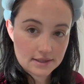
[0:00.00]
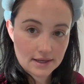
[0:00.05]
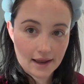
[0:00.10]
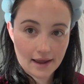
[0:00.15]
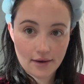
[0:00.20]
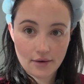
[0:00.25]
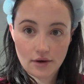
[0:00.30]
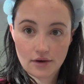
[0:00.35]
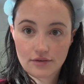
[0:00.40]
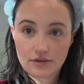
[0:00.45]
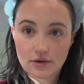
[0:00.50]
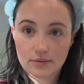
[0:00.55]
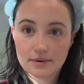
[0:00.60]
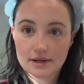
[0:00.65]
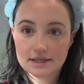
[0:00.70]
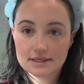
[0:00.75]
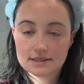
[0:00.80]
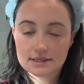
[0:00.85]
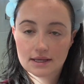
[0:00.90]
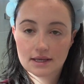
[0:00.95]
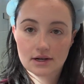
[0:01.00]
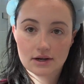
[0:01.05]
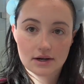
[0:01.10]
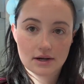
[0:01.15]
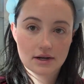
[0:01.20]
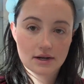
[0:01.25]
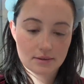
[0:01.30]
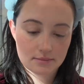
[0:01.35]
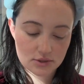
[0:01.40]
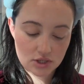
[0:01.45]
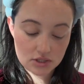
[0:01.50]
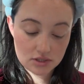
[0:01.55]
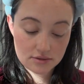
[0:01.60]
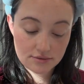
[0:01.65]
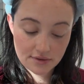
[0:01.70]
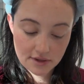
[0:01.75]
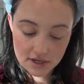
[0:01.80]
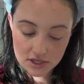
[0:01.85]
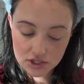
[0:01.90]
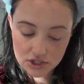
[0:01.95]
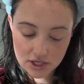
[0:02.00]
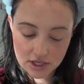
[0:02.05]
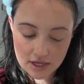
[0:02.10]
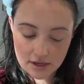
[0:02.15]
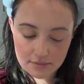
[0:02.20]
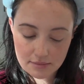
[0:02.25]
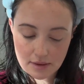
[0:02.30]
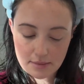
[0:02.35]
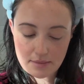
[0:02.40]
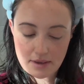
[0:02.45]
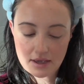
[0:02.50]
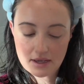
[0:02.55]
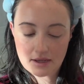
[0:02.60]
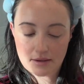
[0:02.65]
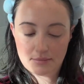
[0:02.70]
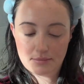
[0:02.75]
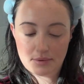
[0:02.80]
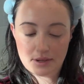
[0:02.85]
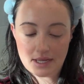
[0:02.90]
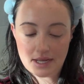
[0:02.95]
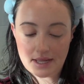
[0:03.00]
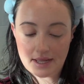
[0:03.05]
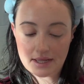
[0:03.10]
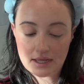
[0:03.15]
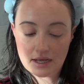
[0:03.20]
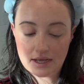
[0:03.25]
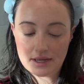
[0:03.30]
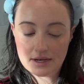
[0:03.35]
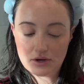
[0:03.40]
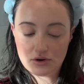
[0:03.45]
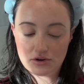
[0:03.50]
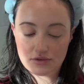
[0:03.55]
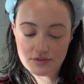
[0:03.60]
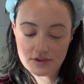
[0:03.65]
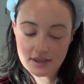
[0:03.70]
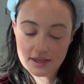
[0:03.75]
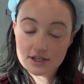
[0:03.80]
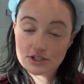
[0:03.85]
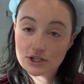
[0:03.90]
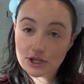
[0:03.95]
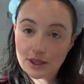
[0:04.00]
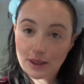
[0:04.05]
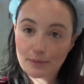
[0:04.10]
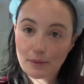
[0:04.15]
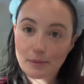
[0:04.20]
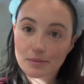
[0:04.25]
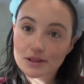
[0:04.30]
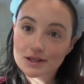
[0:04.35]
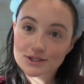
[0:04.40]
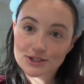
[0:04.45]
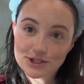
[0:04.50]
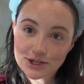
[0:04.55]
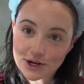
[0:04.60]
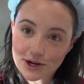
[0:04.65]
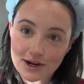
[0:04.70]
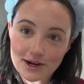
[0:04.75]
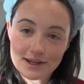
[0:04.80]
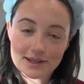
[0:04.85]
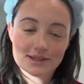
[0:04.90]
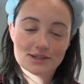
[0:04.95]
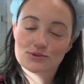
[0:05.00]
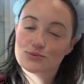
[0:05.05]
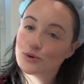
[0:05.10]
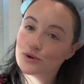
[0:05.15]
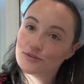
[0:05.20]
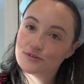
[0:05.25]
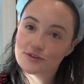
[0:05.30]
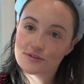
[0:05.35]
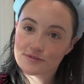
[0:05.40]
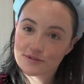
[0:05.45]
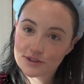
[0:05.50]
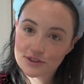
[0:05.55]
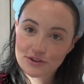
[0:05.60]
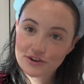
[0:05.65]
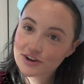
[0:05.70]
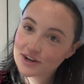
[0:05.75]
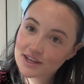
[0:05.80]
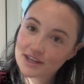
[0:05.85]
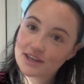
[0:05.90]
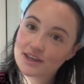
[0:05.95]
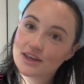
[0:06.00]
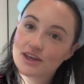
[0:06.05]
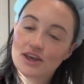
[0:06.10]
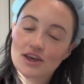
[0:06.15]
now a few minutes later and I'm just finishing up my makeup, but I got a notification that my blood sugar is 153